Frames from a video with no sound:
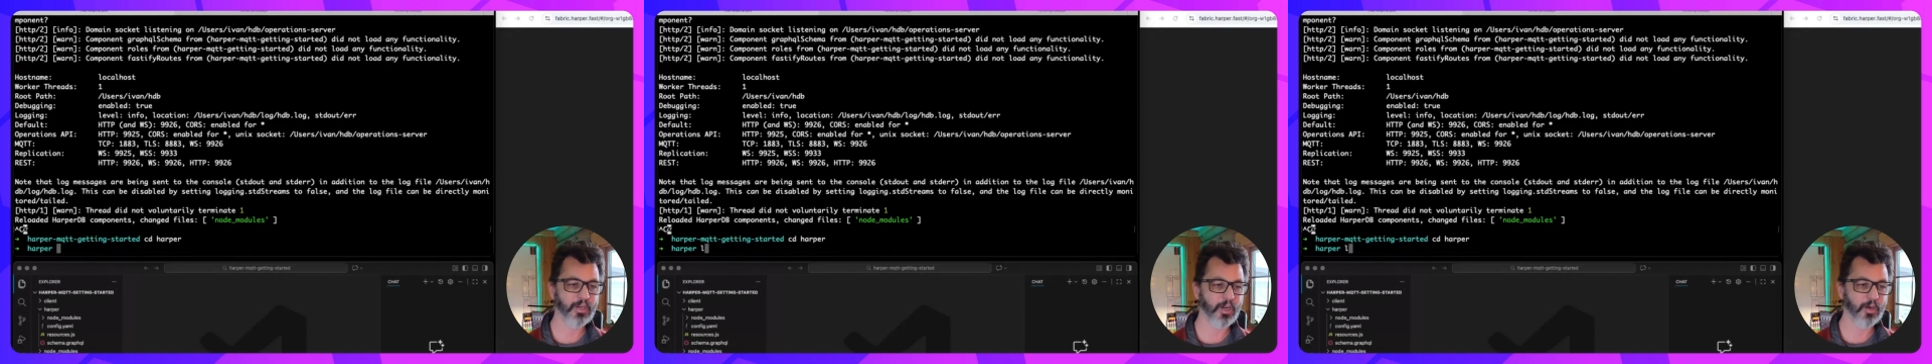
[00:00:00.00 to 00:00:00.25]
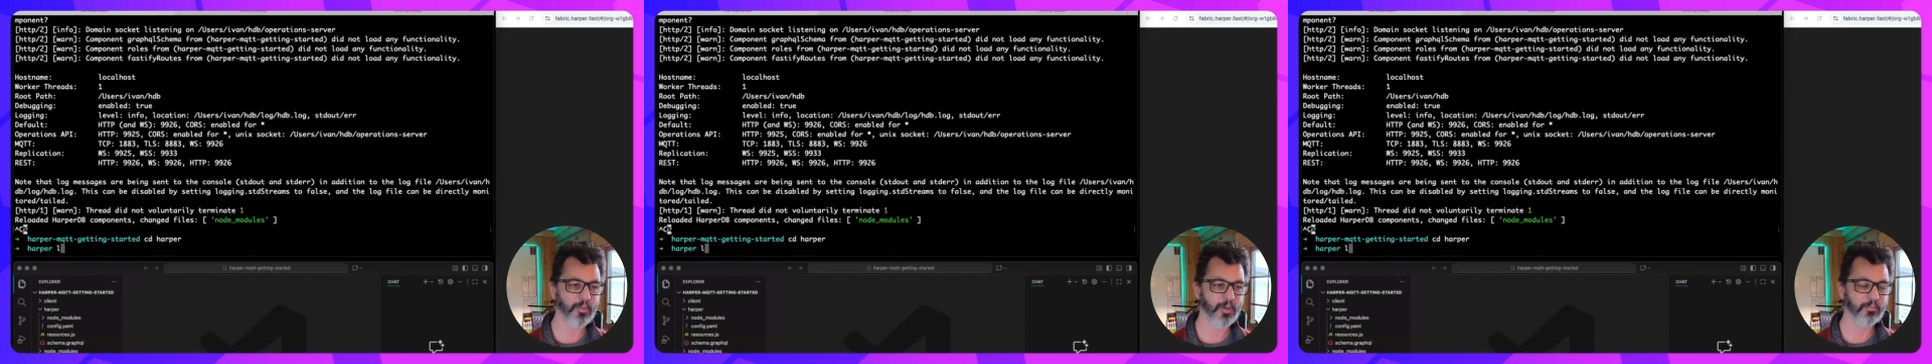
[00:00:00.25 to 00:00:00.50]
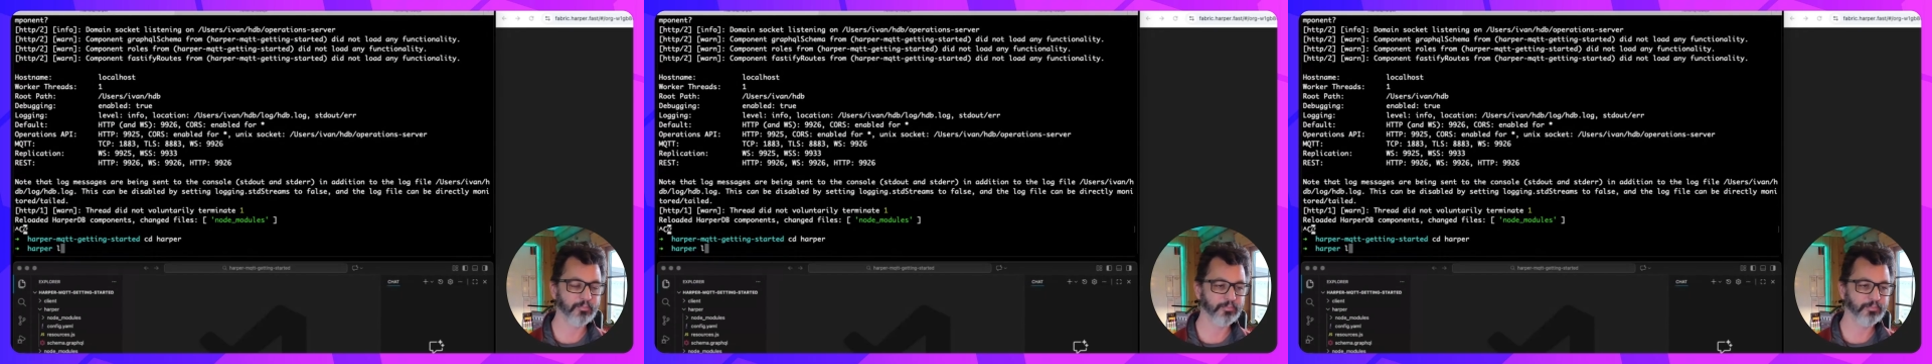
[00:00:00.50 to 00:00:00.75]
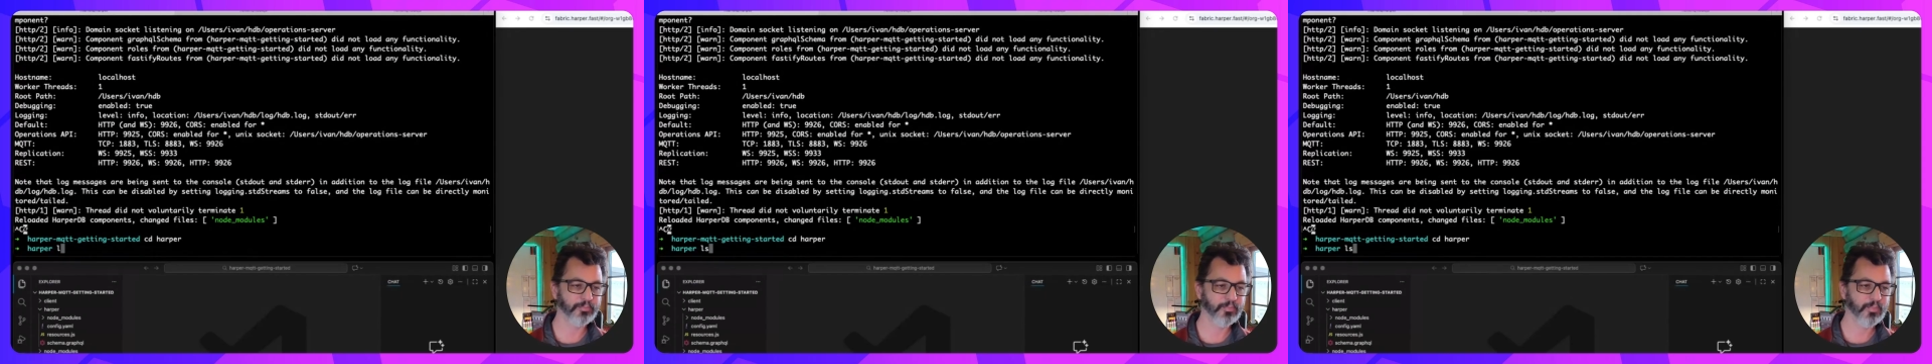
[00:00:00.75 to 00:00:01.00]
Harper,
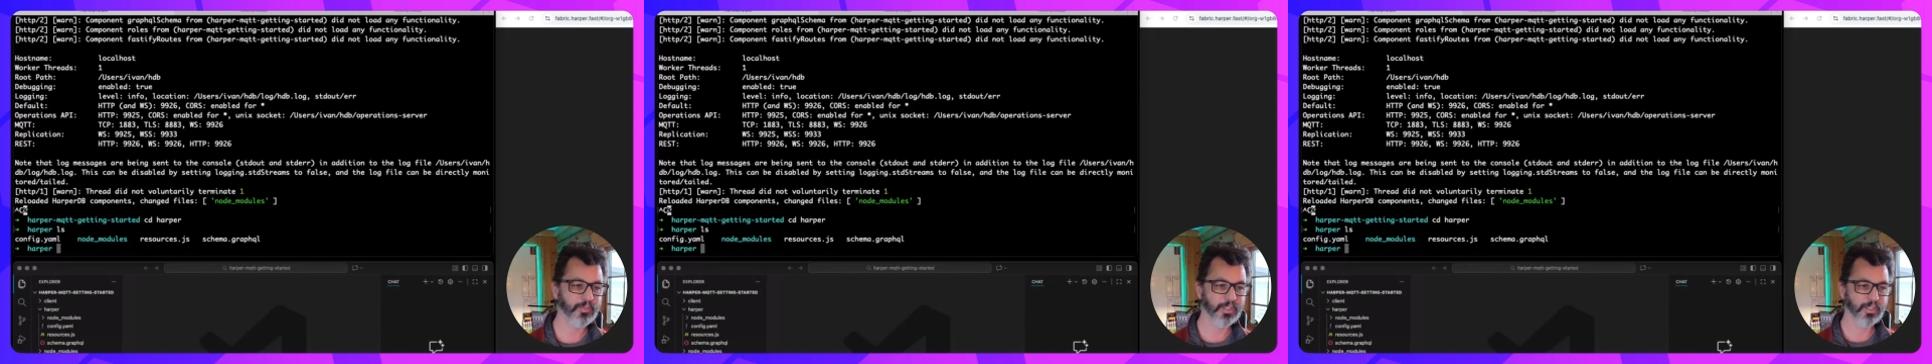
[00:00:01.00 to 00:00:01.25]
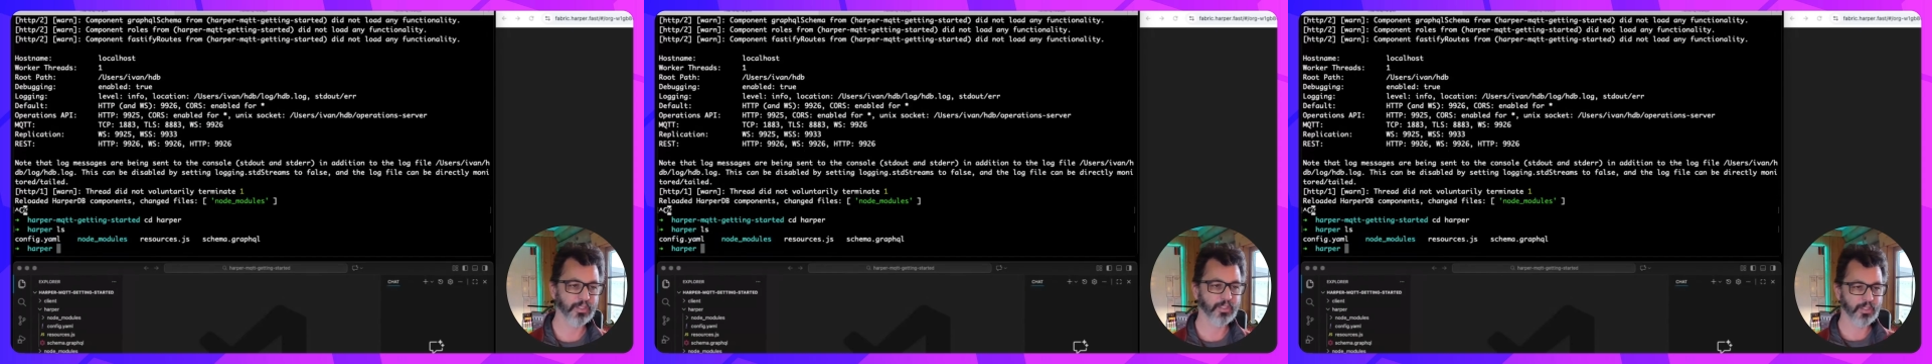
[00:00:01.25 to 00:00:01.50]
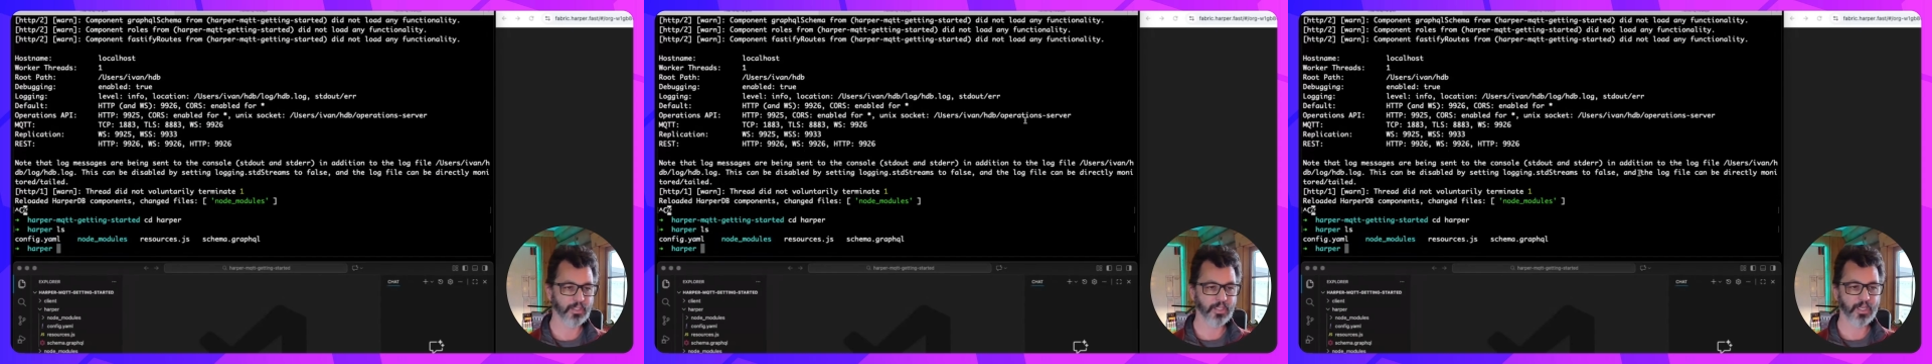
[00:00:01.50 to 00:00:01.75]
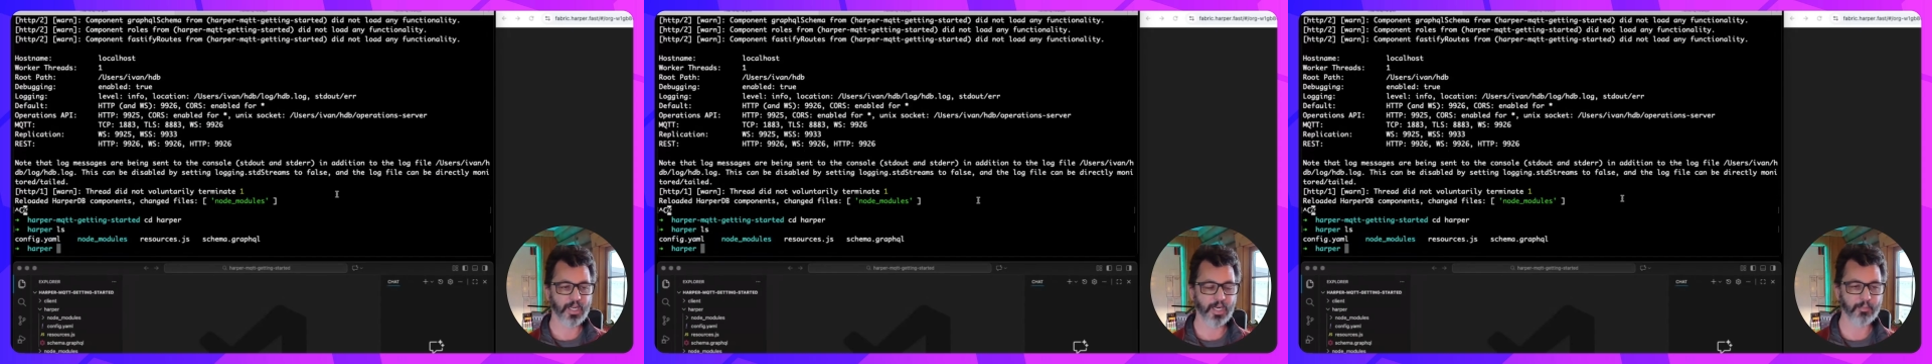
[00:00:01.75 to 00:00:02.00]

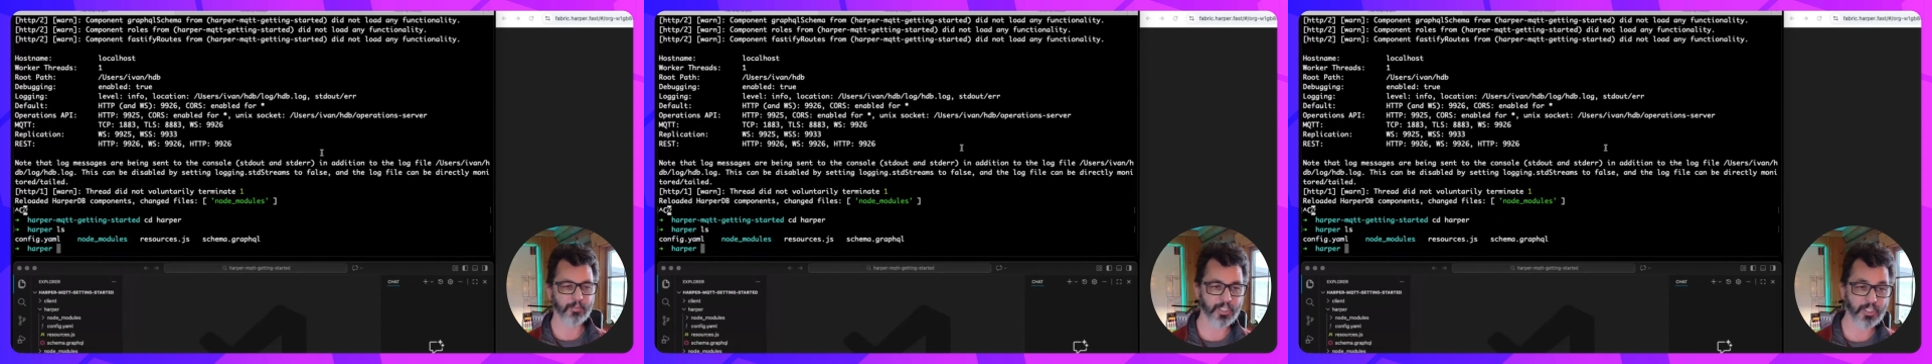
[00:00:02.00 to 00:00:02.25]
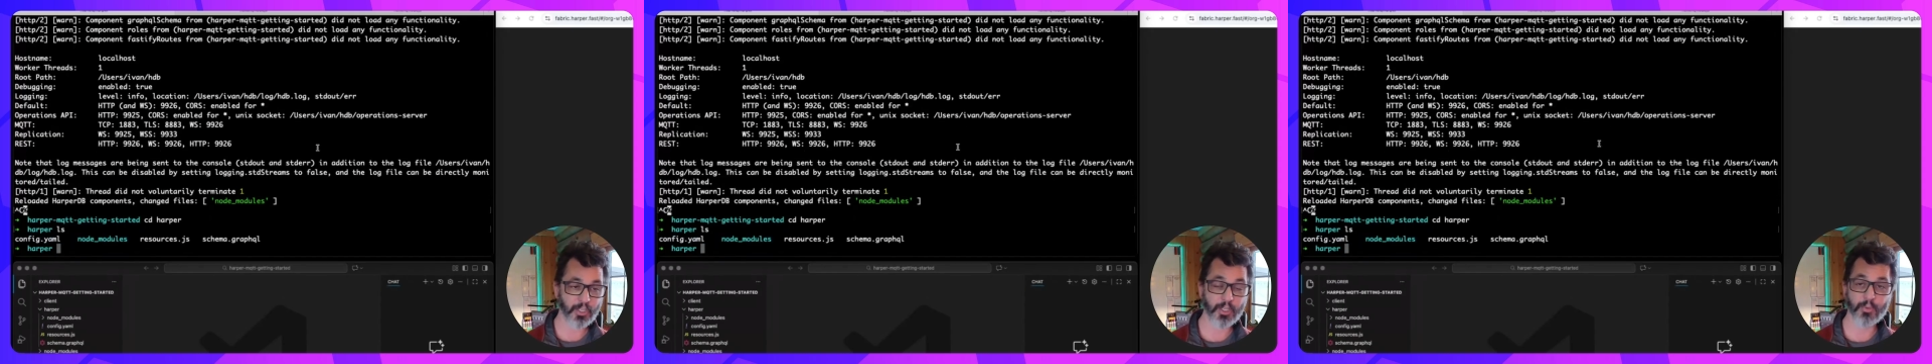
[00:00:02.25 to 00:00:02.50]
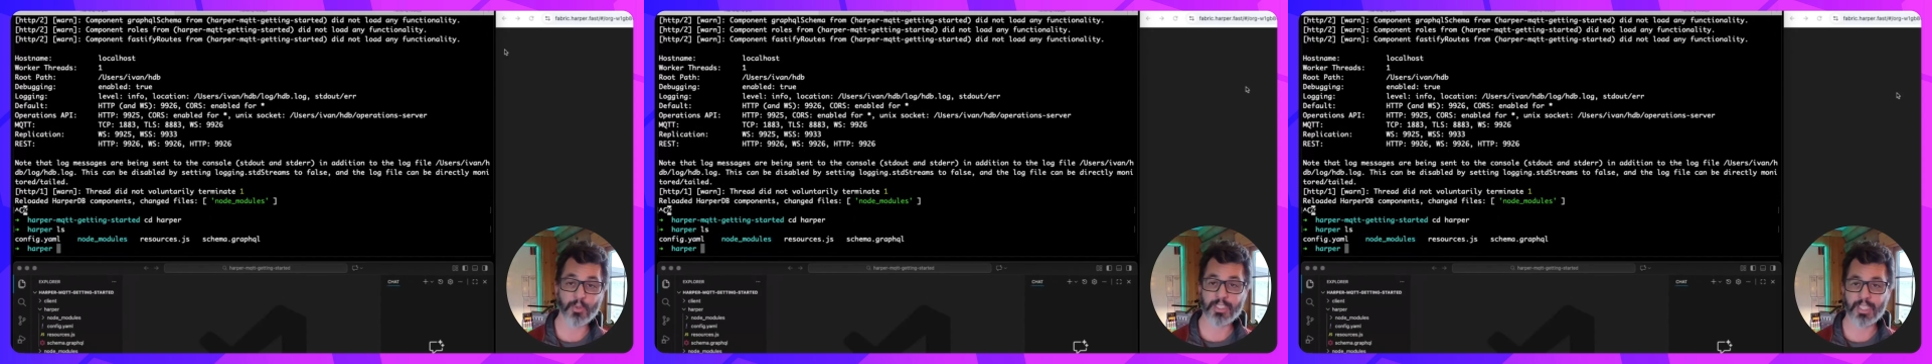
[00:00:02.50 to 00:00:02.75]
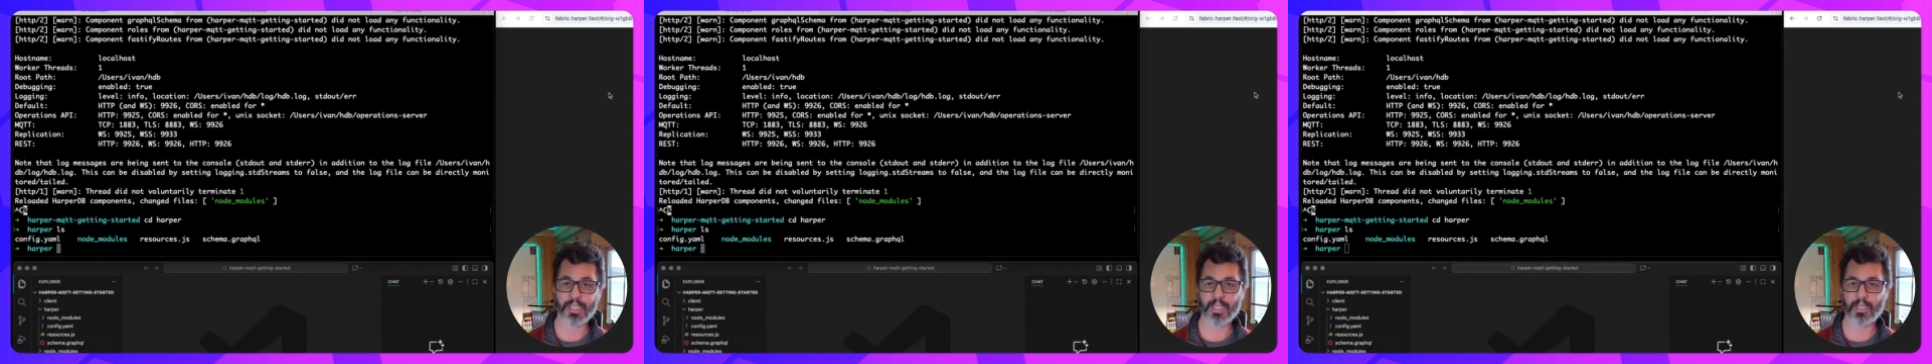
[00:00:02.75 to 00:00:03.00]
and I'm going to show you what's
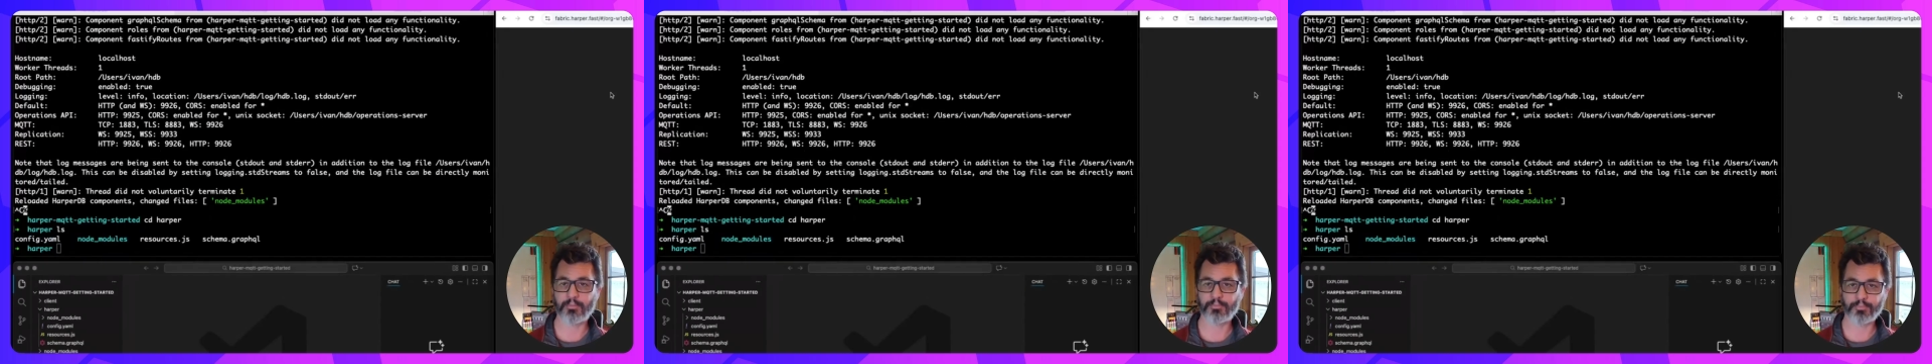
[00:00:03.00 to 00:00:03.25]
in here.